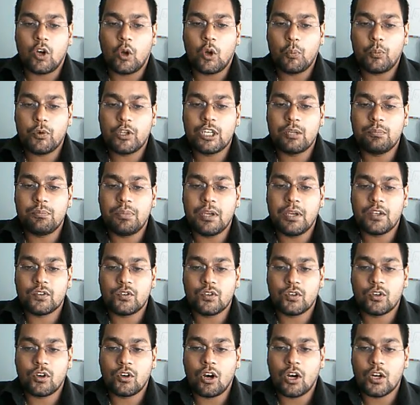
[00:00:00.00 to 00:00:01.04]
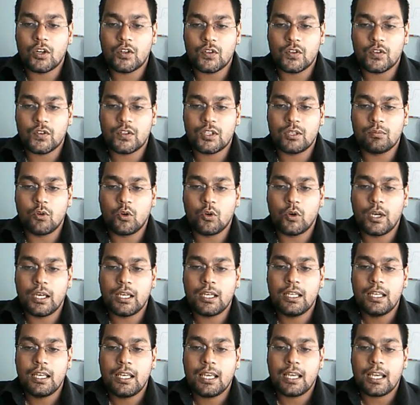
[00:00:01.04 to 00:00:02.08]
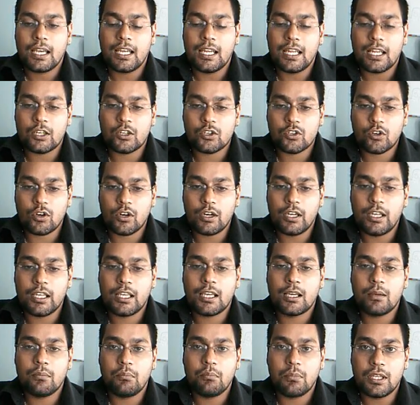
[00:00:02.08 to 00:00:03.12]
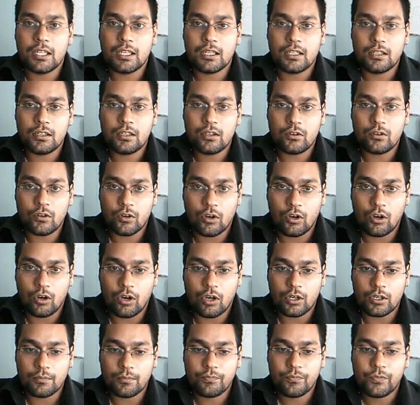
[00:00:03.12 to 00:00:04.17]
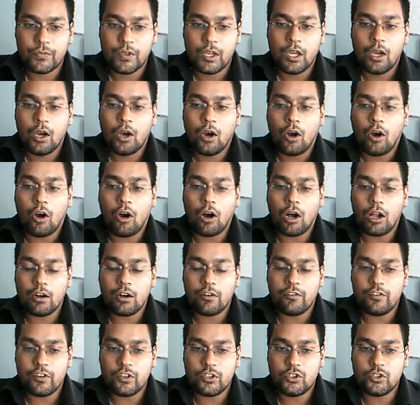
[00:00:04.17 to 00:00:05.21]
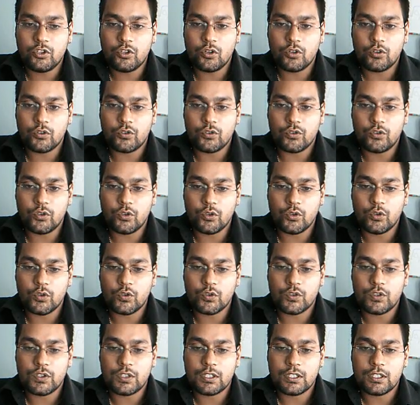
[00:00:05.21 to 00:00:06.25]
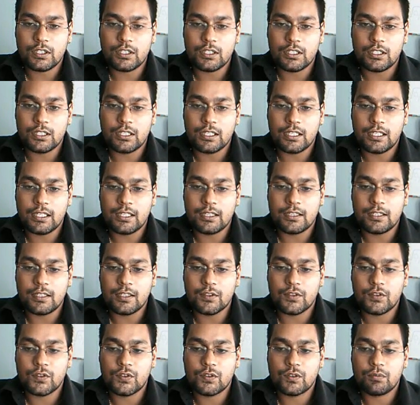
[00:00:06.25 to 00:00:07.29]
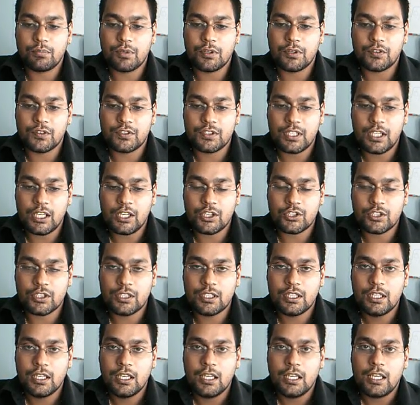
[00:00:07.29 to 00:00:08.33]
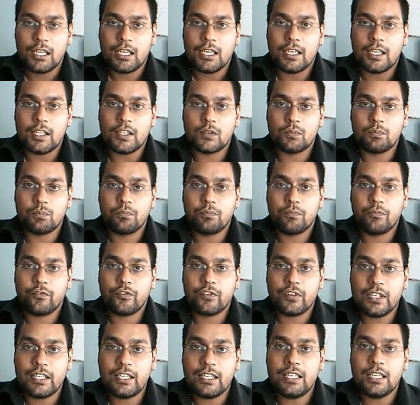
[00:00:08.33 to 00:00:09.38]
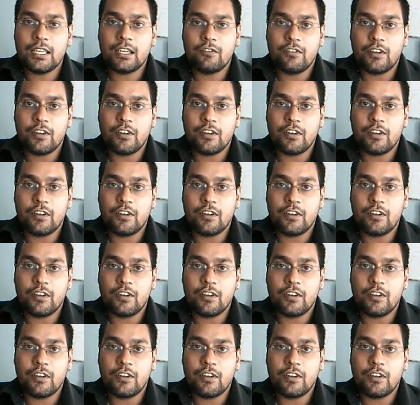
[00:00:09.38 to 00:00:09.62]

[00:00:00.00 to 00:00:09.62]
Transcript: computer-based record system or an electronic medical record. All videos used in this presentation is freely